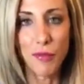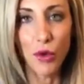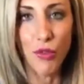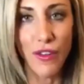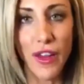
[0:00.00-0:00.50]

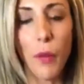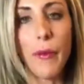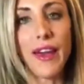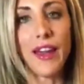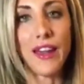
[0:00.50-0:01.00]
move a little
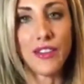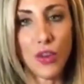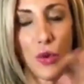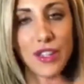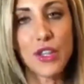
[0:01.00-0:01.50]
bit. It's
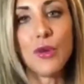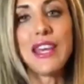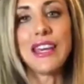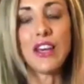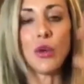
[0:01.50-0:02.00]
going to
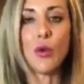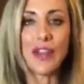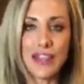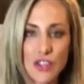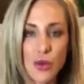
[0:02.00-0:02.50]
get you
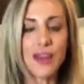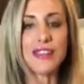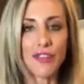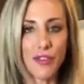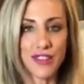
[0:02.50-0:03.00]
into a
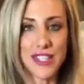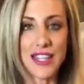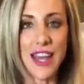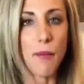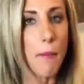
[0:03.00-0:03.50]
different
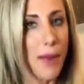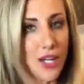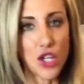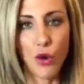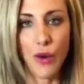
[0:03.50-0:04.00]
state
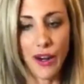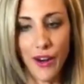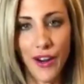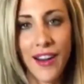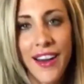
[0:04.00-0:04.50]
much
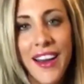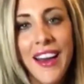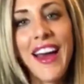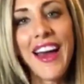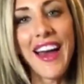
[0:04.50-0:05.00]
quicker.
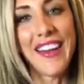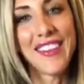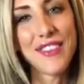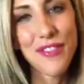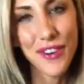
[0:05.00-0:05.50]

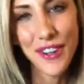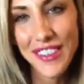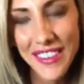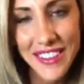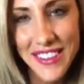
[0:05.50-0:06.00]
And the
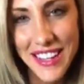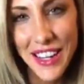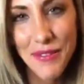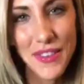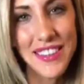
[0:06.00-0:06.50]
fourth little
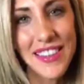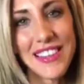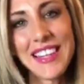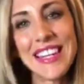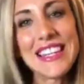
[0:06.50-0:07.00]
tip, this is
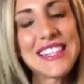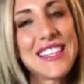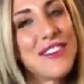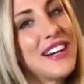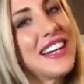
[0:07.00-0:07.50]
an easy
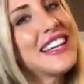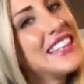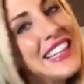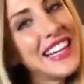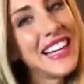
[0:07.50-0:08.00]
one,
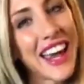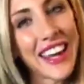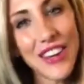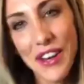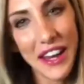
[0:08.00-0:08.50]

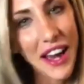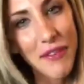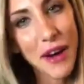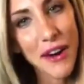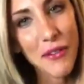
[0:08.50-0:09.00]
and you can
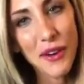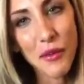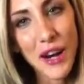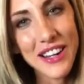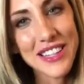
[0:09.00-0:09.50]
come out with
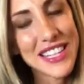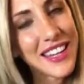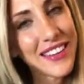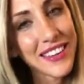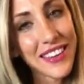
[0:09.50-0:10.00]
whiter
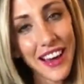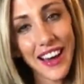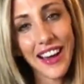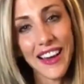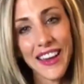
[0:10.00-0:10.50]
teeth.
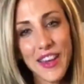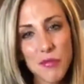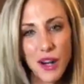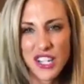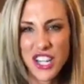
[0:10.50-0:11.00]
Keep
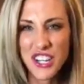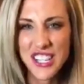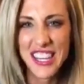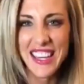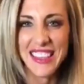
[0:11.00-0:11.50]
brushing your
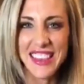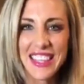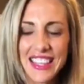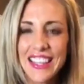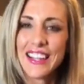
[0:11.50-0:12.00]
teeth.
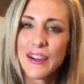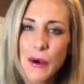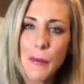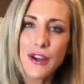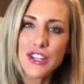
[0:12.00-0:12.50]

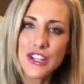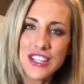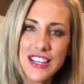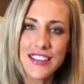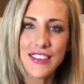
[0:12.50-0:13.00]
Go brush your
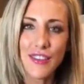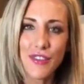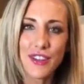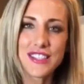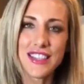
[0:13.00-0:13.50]
teeth if
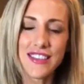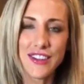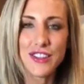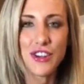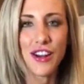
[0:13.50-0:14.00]
you're sitting
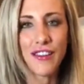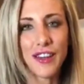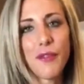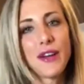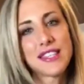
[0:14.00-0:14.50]
there
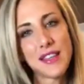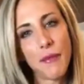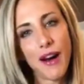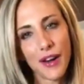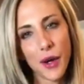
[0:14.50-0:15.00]
struggling with some
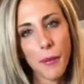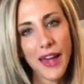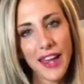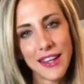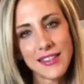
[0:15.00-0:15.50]
hunger
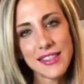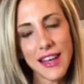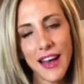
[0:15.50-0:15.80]
pains.